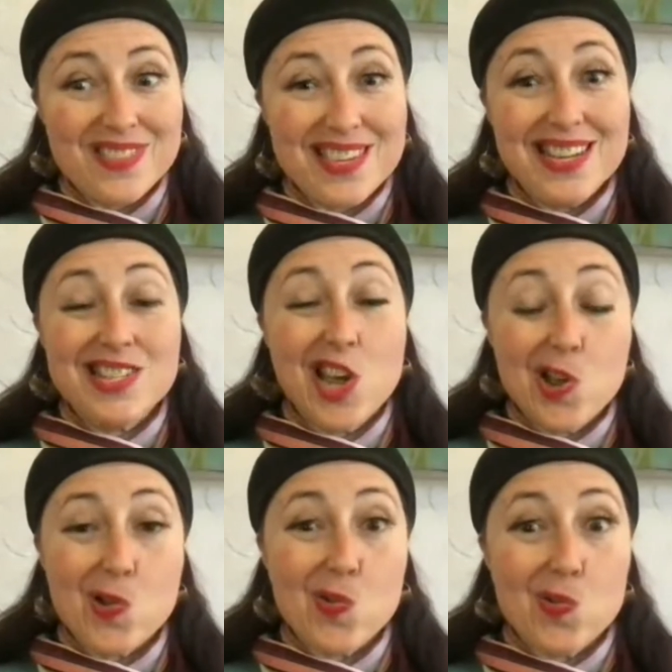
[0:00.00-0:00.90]
You
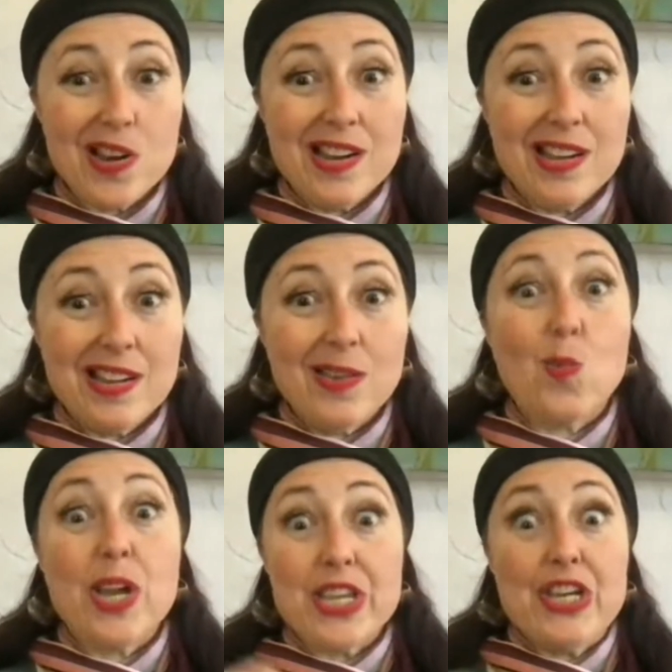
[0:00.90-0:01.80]
know
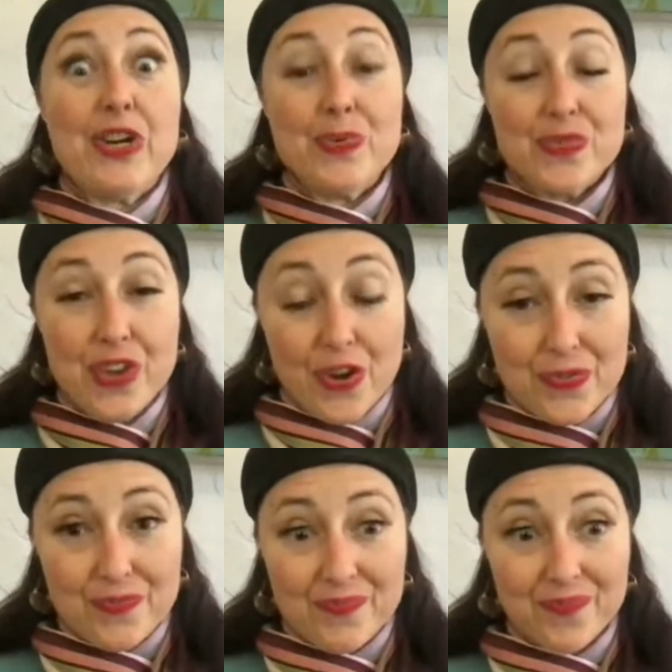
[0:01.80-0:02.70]
what you don't know.